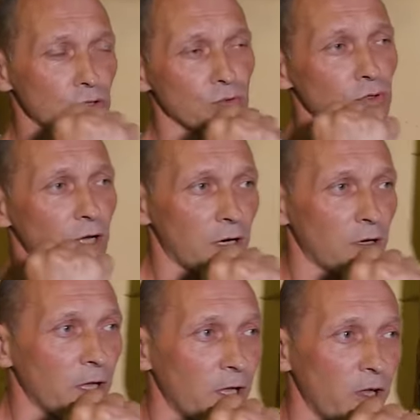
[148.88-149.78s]
a very
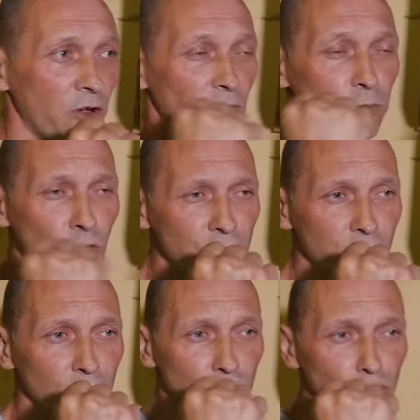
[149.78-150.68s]
serious punch
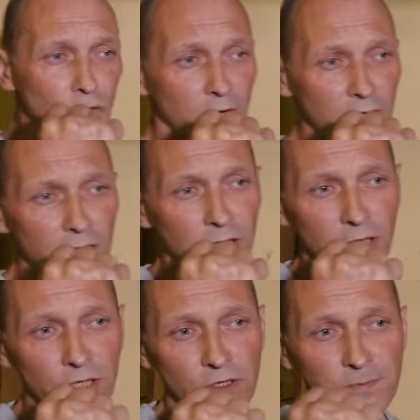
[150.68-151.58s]
in boxing.
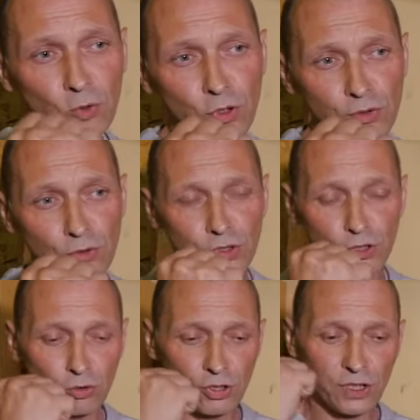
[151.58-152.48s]
This
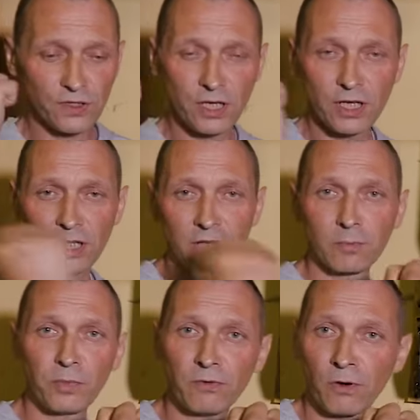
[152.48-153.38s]
punch is used
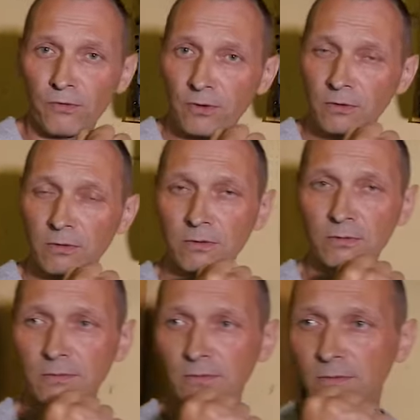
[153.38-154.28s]
in terms of
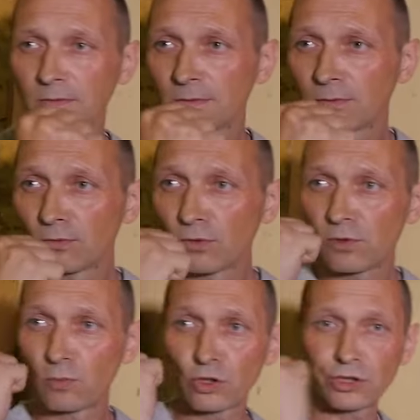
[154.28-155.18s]
knockoff.
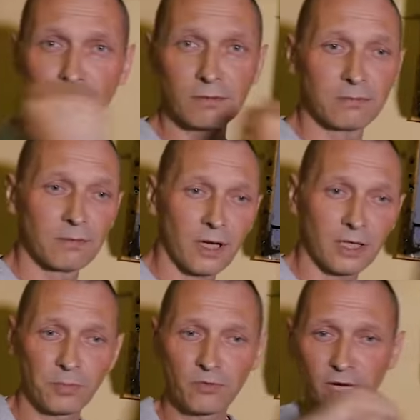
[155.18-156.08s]
That is, you can
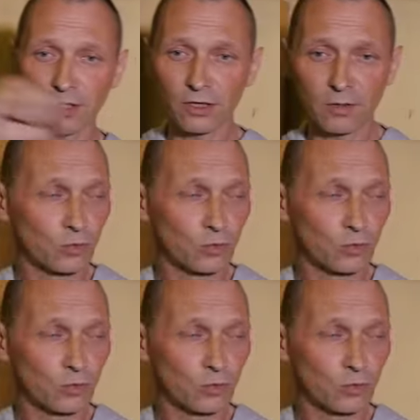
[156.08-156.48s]
knock off